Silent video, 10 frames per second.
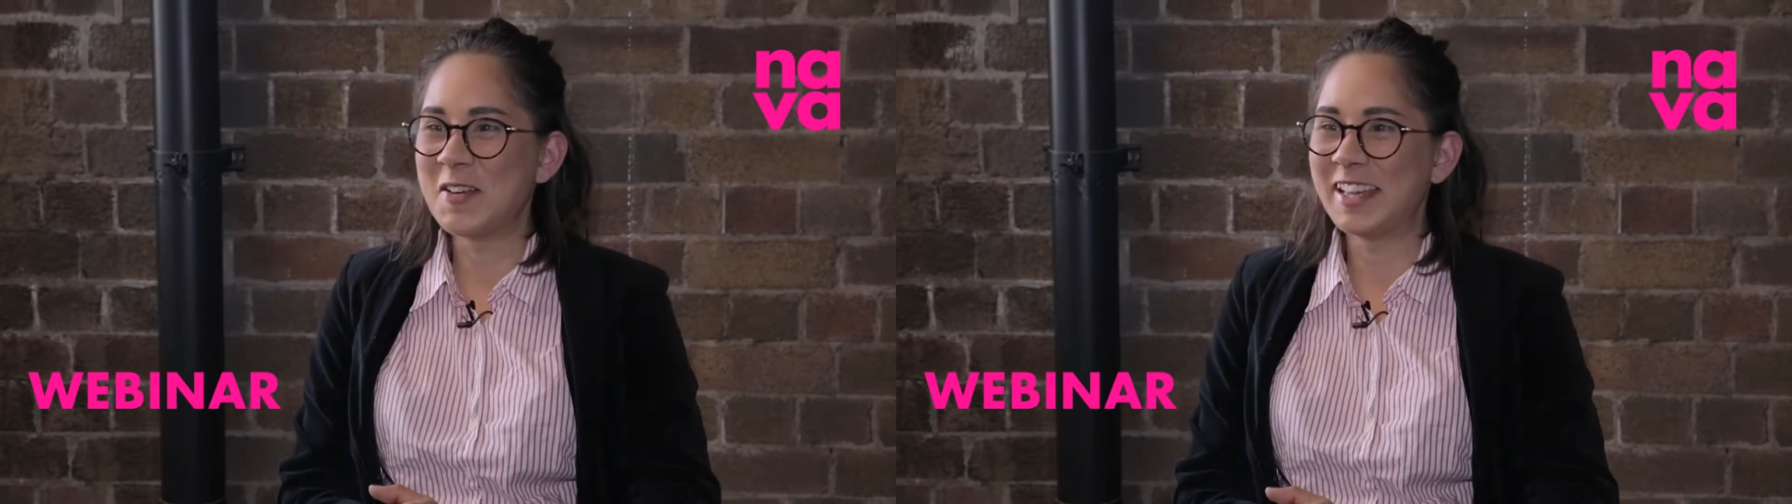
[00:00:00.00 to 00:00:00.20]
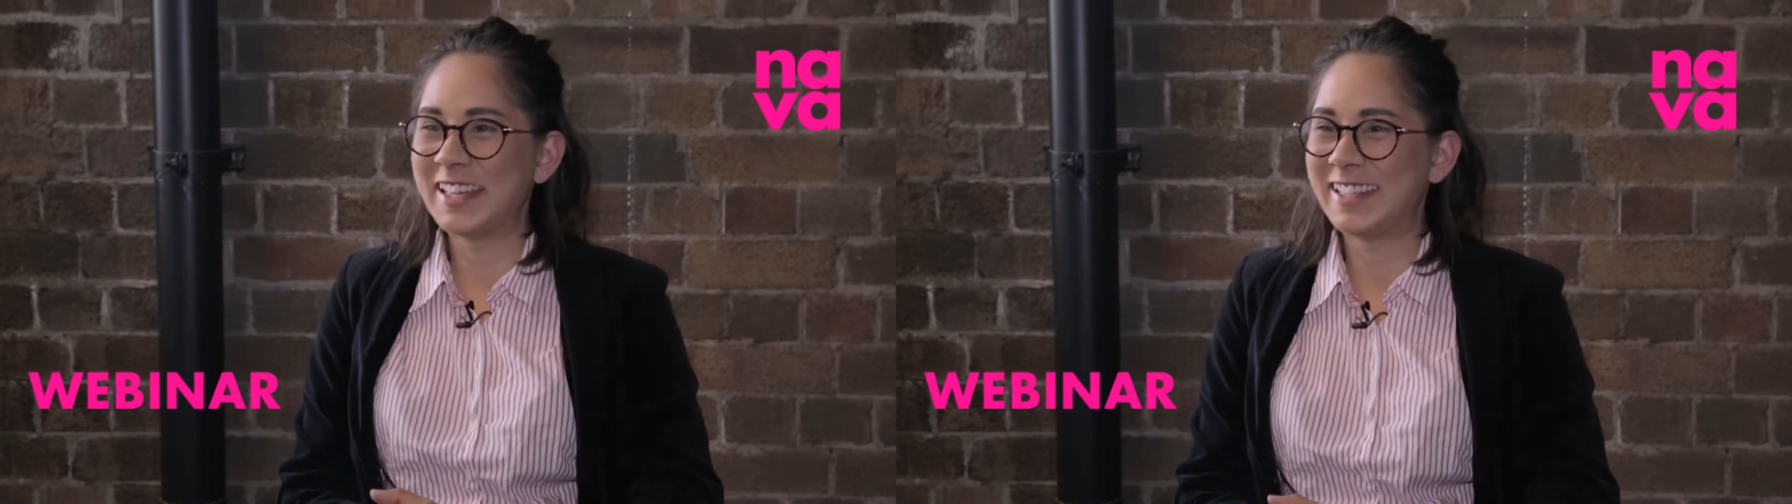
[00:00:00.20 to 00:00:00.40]

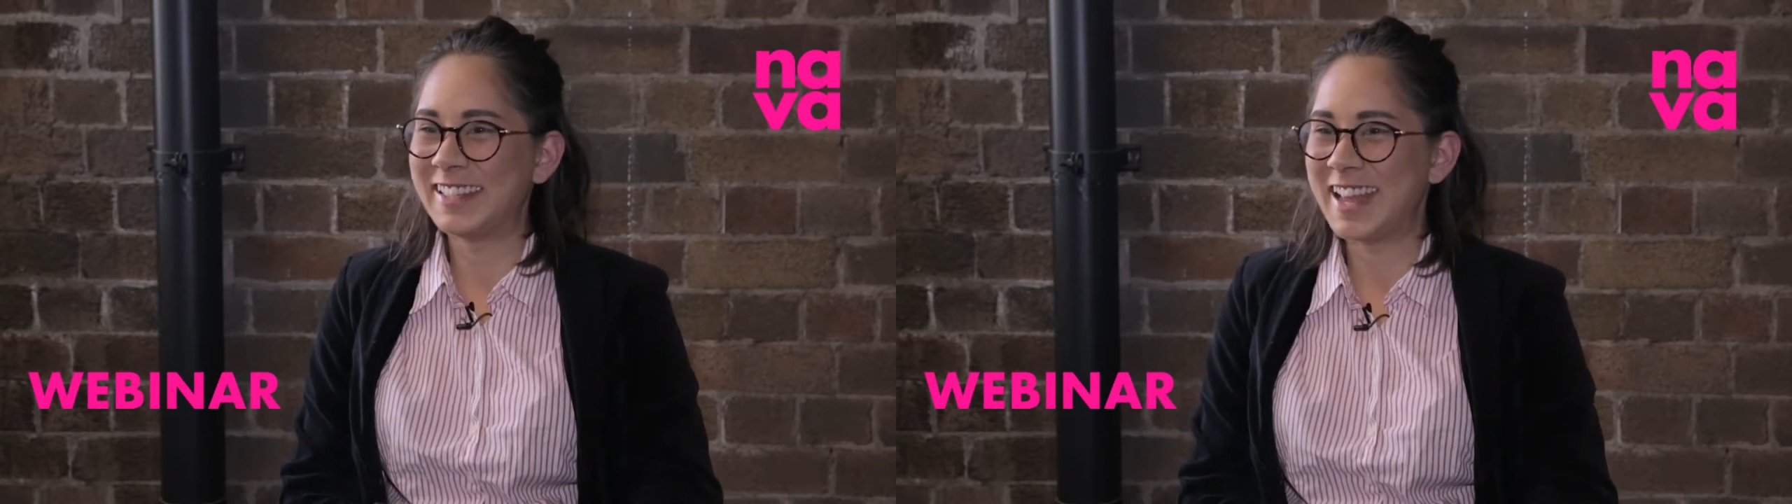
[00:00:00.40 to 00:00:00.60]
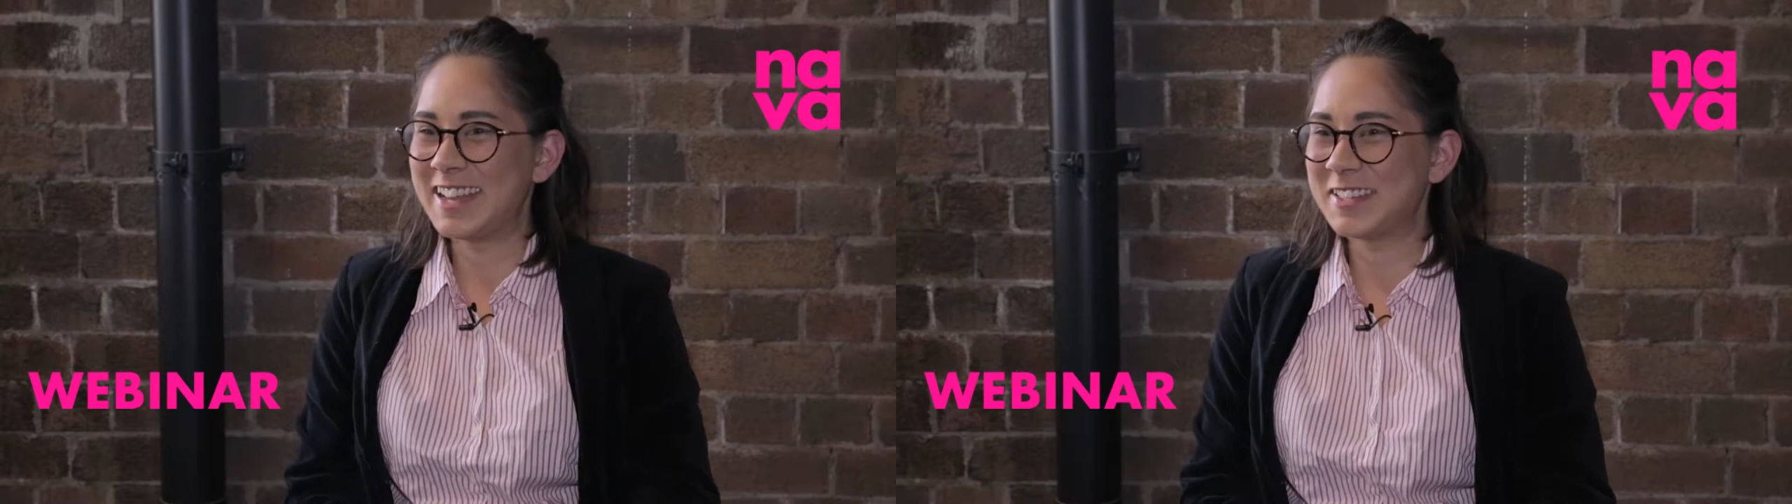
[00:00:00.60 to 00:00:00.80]

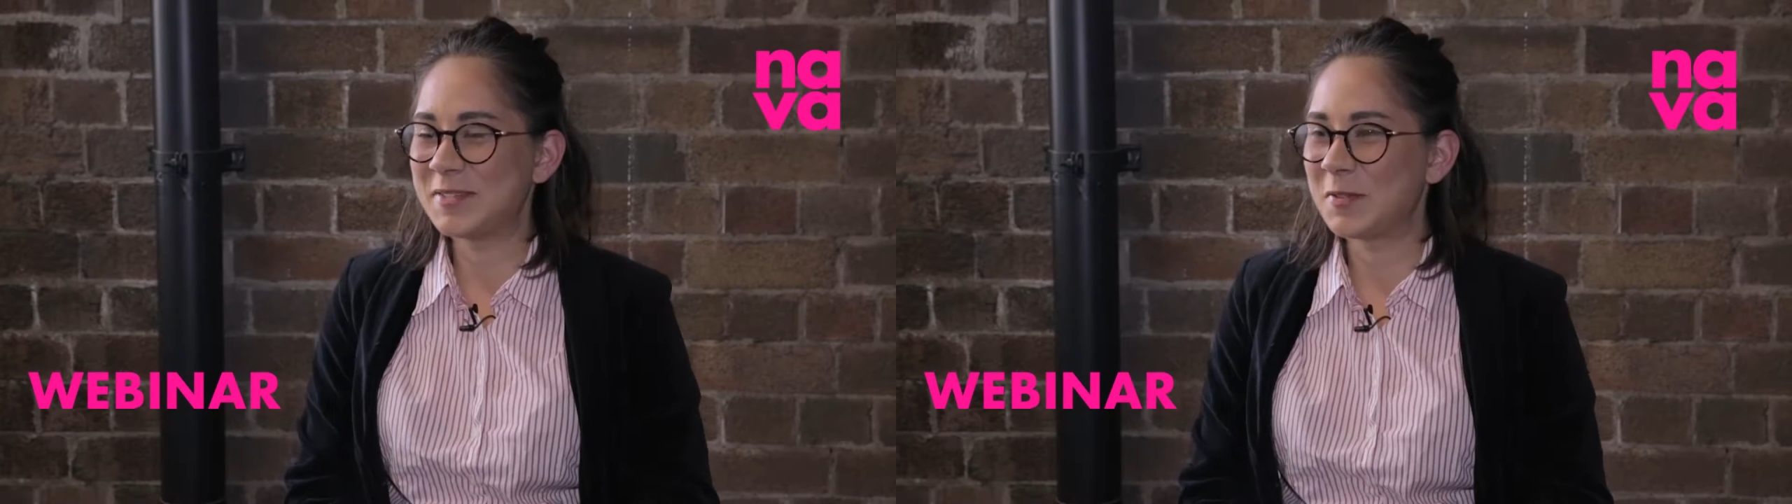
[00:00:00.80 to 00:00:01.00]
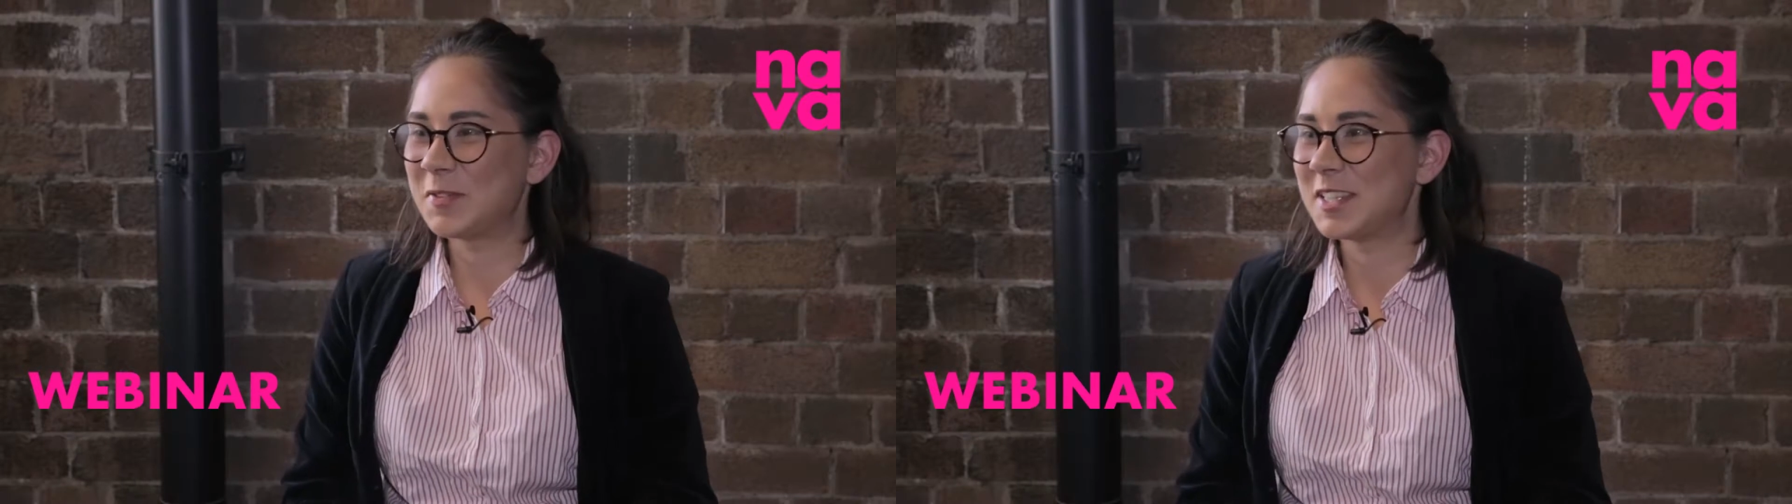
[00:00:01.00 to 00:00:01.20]
I
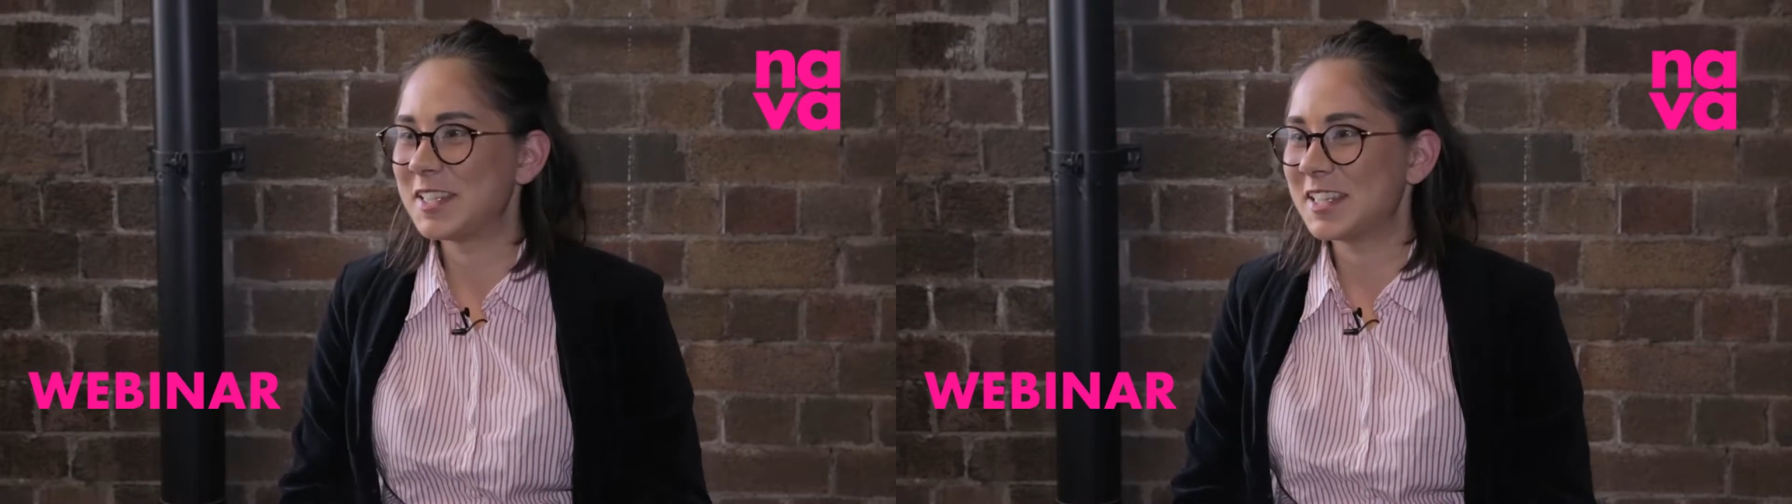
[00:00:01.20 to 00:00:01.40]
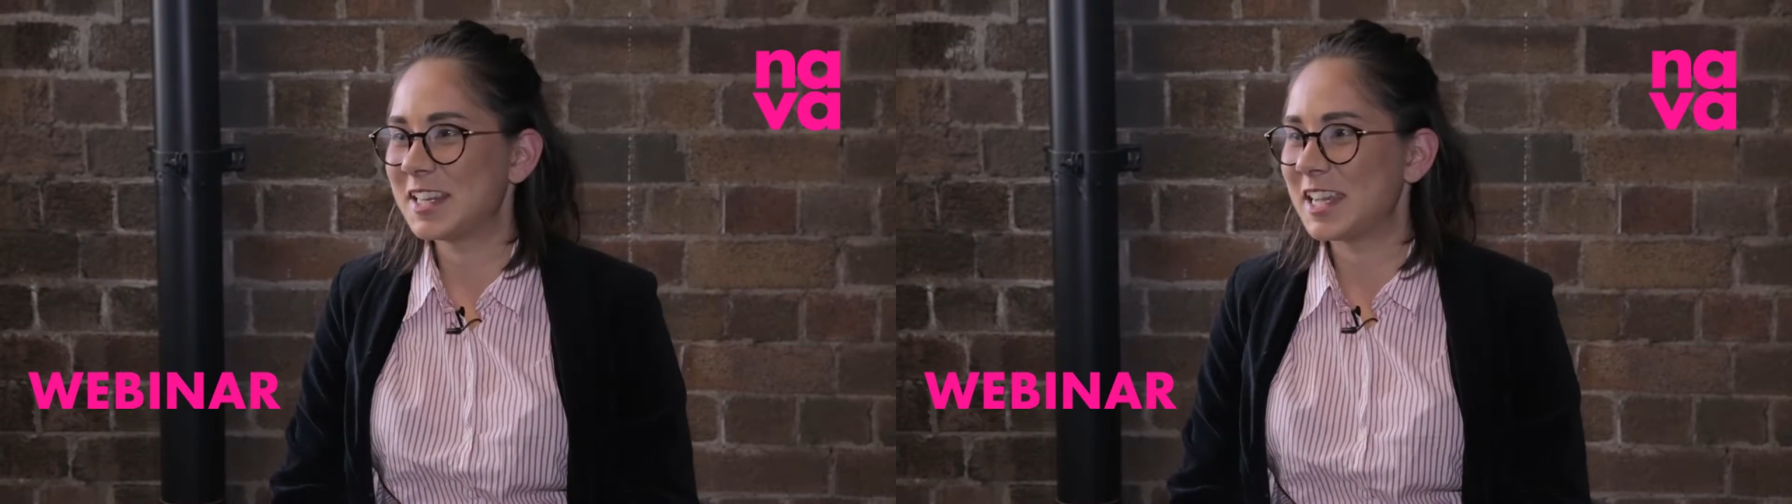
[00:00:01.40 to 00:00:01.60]
just moved to
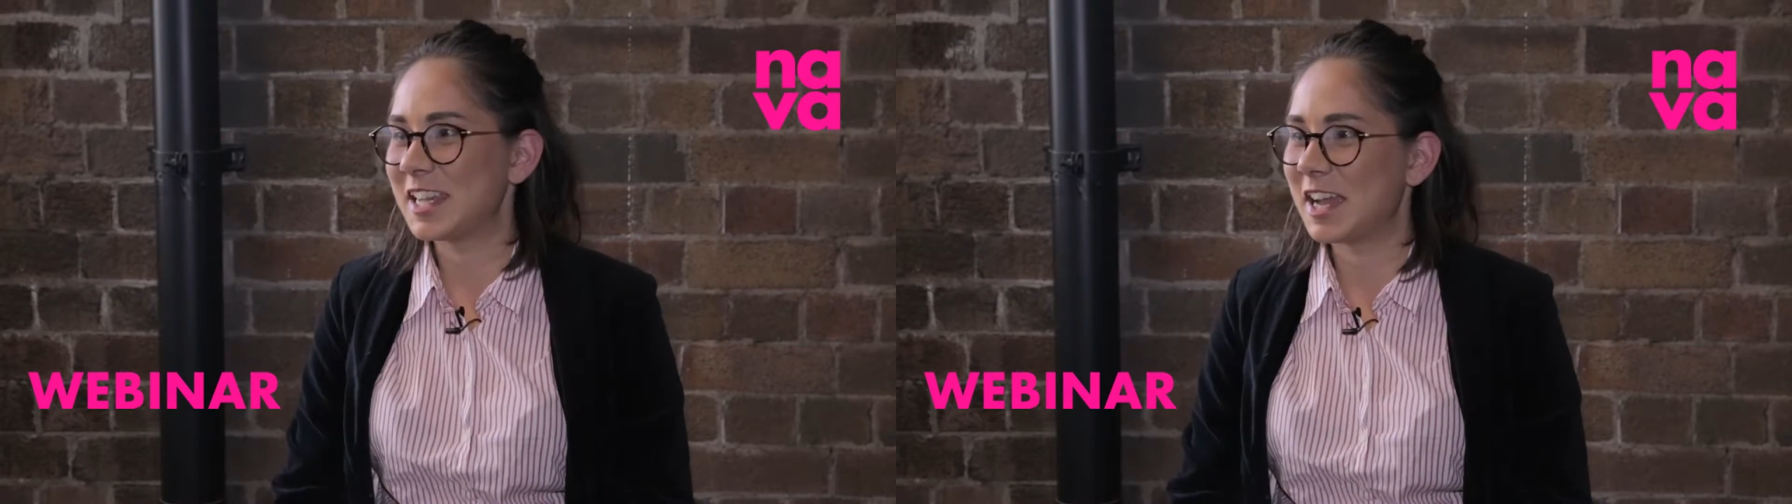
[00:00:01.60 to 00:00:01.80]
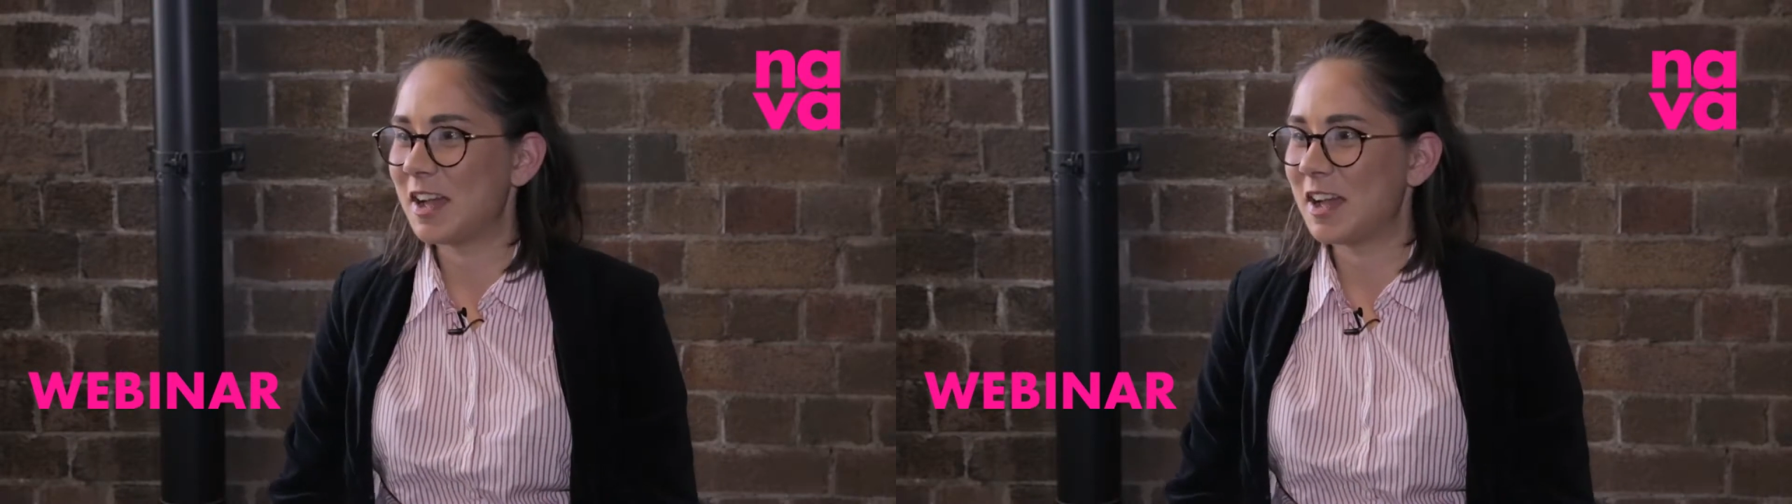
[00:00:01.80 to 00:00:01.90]
Sydney.